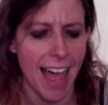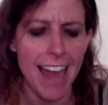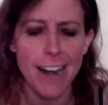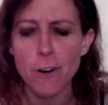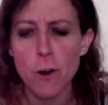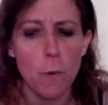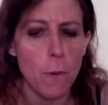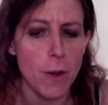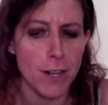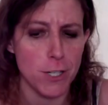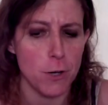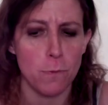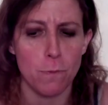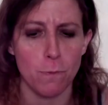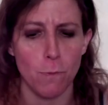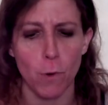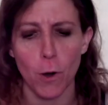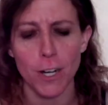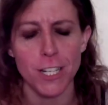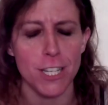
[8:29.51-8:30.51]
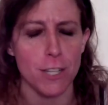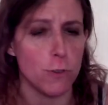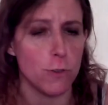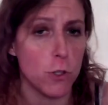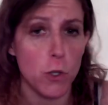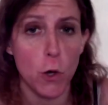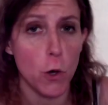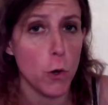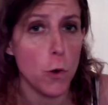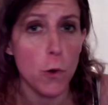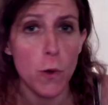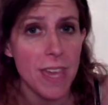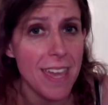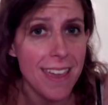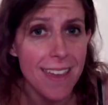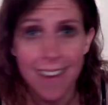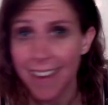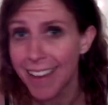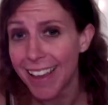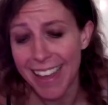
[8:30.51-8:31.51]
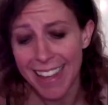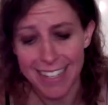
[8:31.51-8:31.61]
I don't know what word to use, kooky,